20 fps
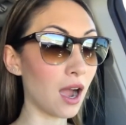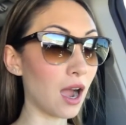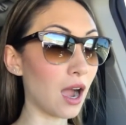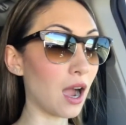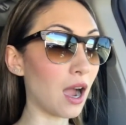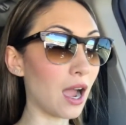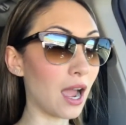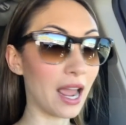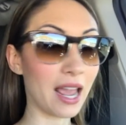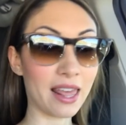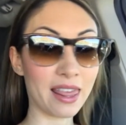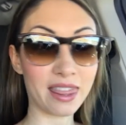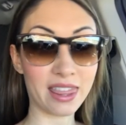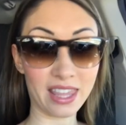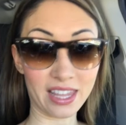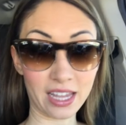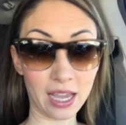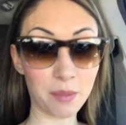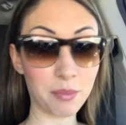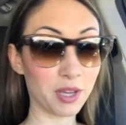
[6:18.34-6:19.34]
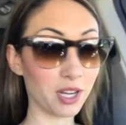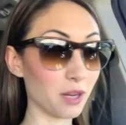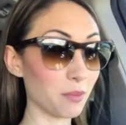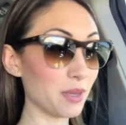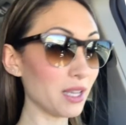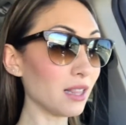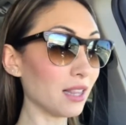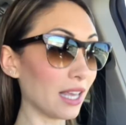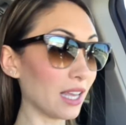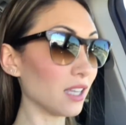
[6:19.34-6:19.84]
I think I'm gonna
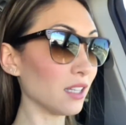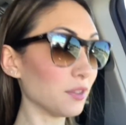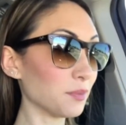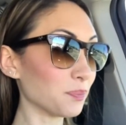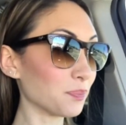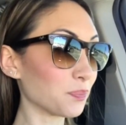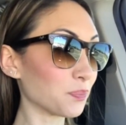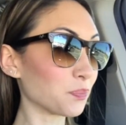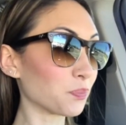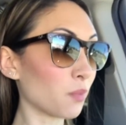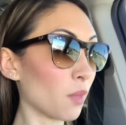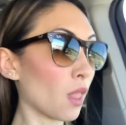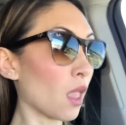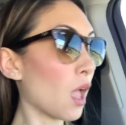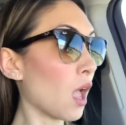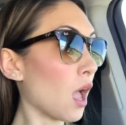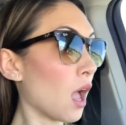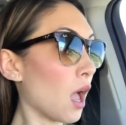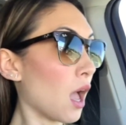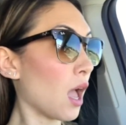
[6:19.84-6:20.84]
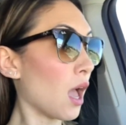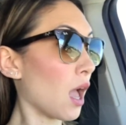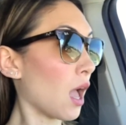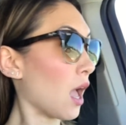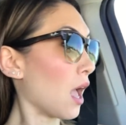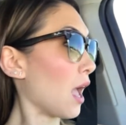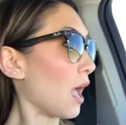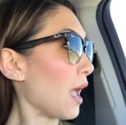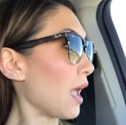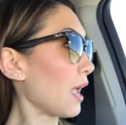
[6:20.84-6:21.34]
be late.
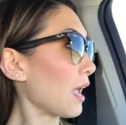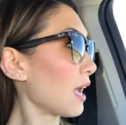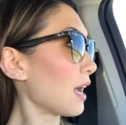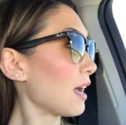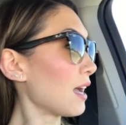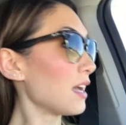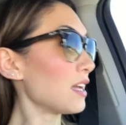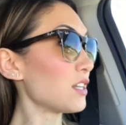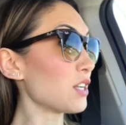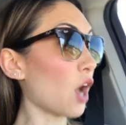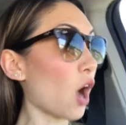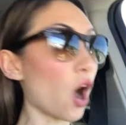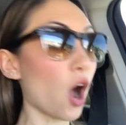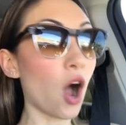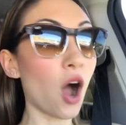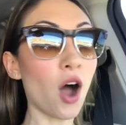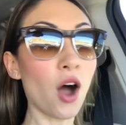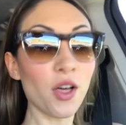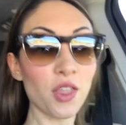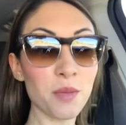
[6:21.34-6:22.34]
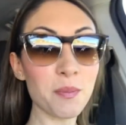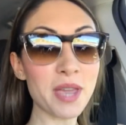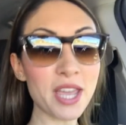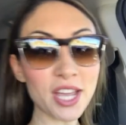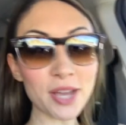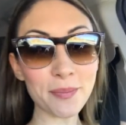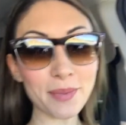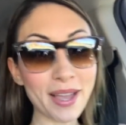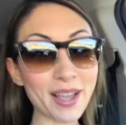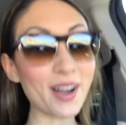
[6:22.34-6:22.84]
And all the
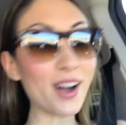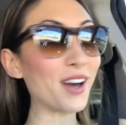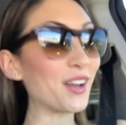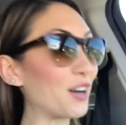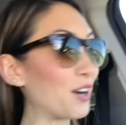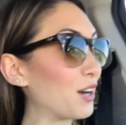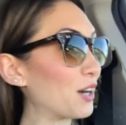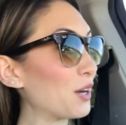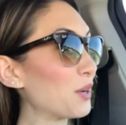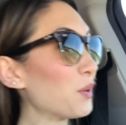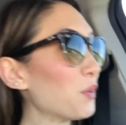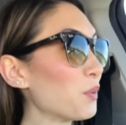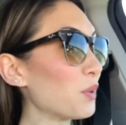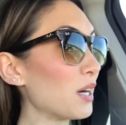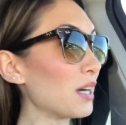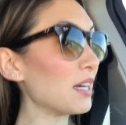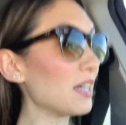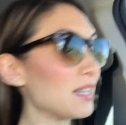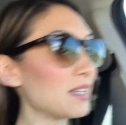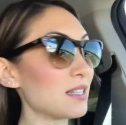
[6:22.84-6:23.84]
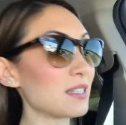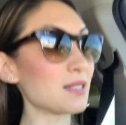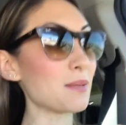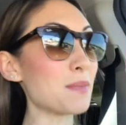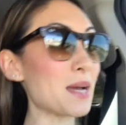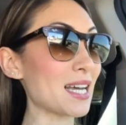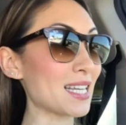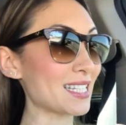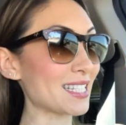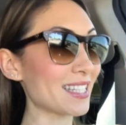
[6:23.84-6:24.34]
makeup I got on was
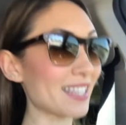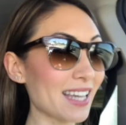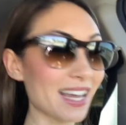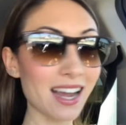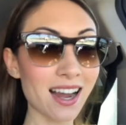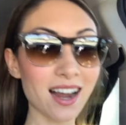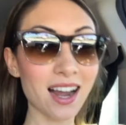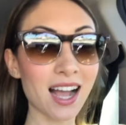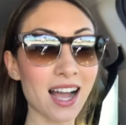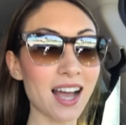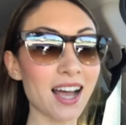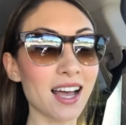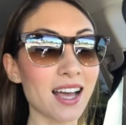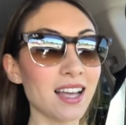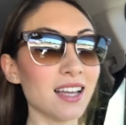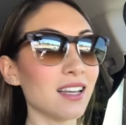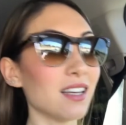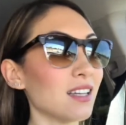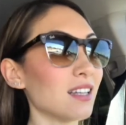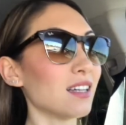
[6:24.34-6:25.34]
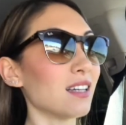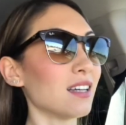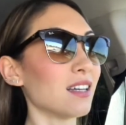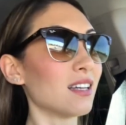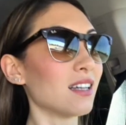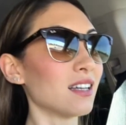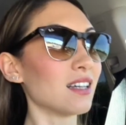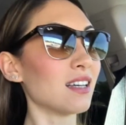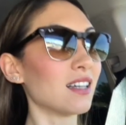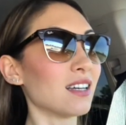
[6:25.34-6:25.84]
mascara,
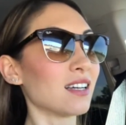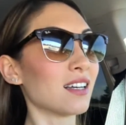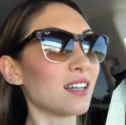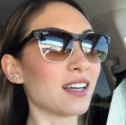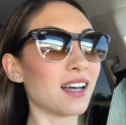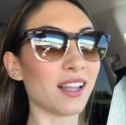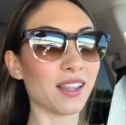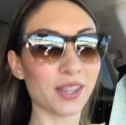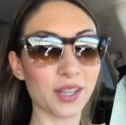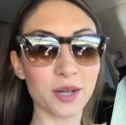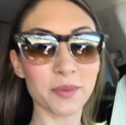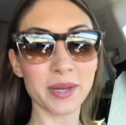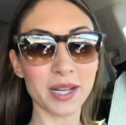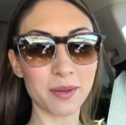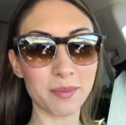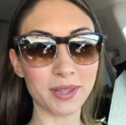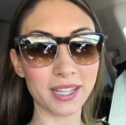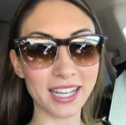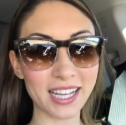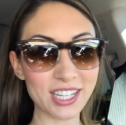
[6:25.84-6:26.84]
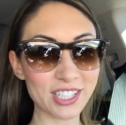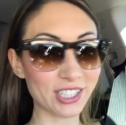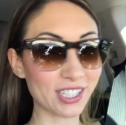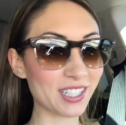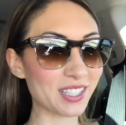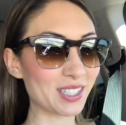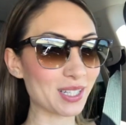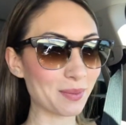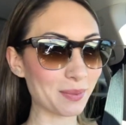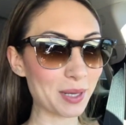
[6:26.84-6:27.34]
a little bit of blush,
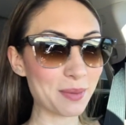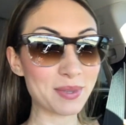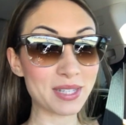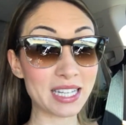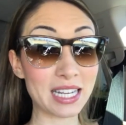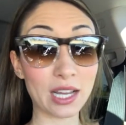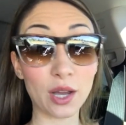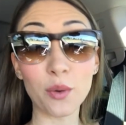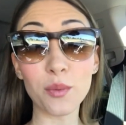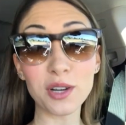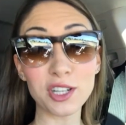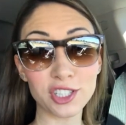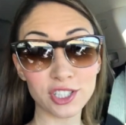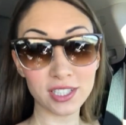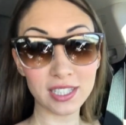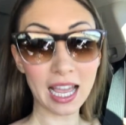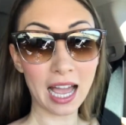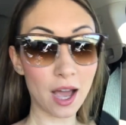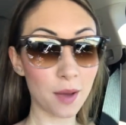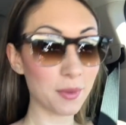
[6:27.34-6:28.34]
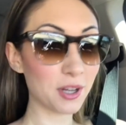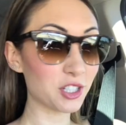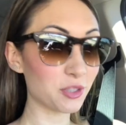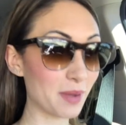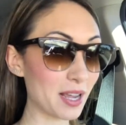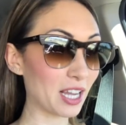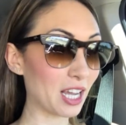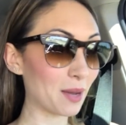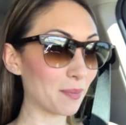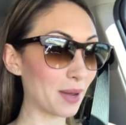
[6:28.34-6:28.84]
and some lipstick, which is how much
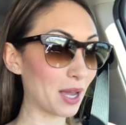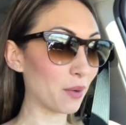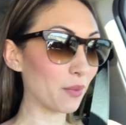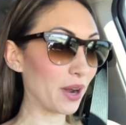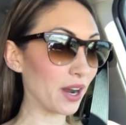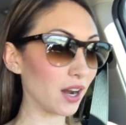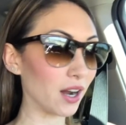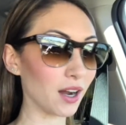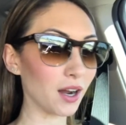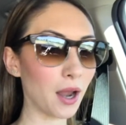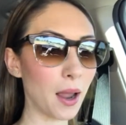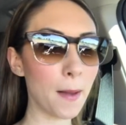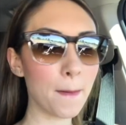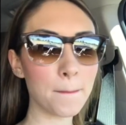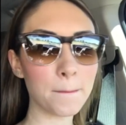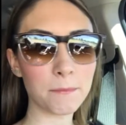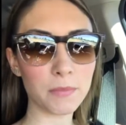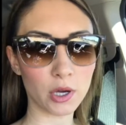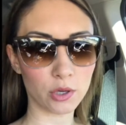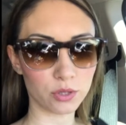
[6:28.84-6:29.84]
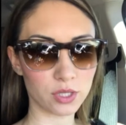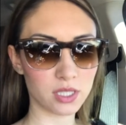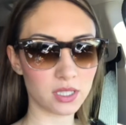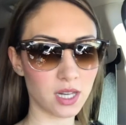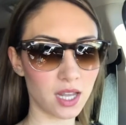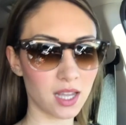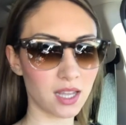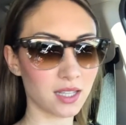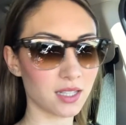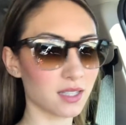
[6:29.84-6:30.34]
makeup I wear most
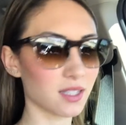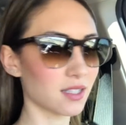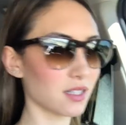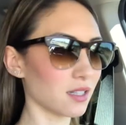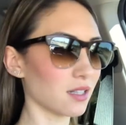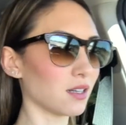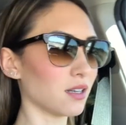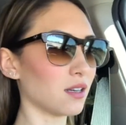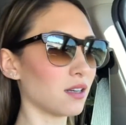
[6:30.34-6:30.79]
days.